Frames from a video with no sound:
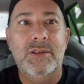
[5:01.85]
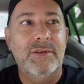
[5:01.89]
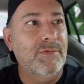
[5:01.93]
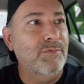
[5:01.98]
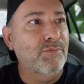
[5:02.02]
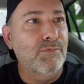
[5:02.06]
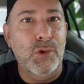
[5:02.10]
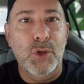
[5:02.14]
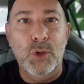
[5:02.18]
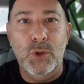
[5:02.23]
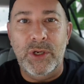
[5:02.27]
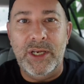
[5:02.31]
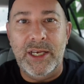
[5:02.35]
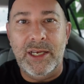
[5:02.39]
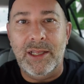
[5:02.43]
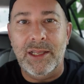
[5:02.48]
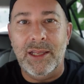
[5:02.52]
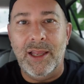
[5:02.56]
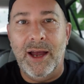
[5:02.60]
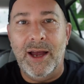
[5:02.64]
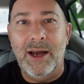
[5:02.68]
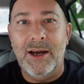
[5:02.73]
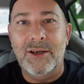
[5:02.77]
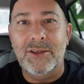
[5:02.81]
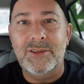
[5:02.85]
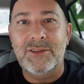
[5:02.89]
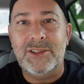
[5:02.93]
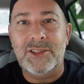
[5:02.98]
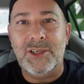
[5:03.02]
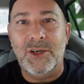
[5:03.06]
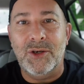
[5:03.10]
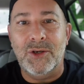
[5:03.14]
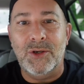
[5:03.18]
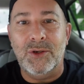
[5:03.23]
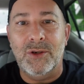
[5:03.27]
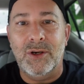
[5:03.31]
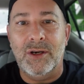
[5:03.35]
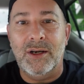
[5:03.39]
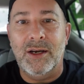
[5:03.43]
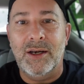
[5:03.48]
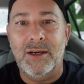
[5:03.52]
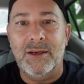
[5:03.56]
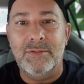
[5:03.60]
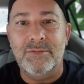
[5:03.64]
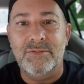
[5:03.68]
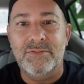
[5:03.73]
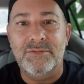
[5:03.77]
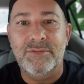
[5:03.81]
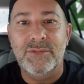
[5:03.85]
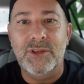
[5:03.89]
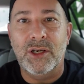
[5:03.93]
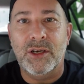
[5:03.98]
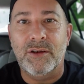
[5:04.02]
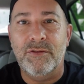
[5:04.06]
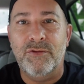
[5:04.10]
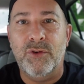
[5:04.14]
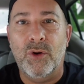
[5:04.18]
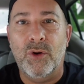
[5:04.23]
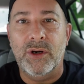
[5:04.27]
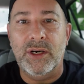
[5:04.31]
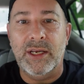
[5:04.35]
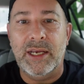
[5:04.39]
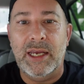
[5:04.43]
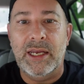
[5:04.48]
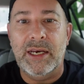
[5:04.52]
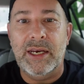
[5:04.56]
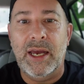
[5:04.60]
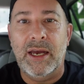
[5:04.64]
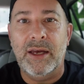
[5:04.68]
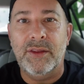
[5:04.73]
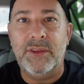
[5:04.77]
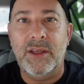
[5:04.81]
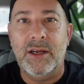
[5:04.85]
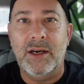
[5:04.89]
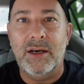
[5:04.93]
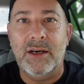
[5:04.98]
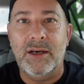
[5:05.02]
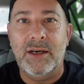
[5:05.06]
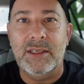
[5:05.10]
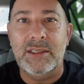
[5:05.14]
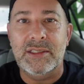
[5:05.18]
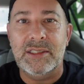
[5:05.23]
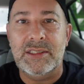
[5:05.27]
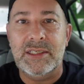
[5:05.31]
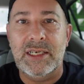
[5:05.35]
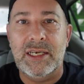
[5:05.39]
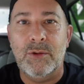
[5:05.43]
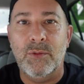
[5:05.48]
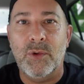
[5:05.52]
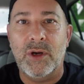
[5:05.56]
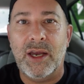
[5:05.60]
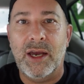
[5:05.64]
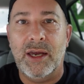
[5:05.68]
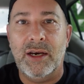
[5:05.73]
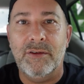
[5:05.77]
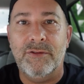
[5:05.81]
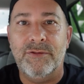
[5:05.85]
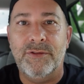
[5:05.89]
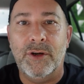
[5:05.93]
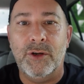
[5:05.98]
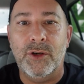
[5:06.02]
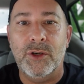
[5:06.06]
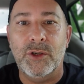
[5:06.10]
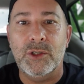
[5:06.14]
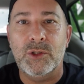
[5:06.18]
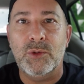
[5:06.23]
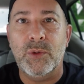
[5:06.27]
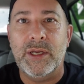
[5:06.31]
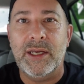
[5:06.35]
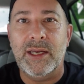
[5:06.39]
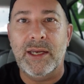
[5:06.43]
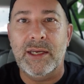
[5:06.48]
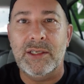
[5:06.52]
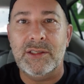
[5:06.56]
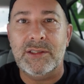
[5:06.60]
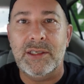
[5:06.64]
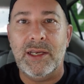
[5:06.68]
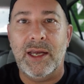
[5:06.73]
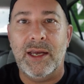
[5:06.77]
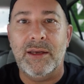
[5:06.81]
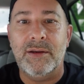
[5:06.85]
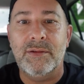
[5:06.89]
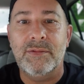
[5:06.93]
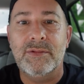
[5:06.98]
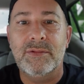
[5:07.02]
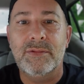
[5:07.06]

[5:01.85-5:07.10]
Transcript: moody clouds. So um, looking to getting out there and seeing what kind of photos we can get today.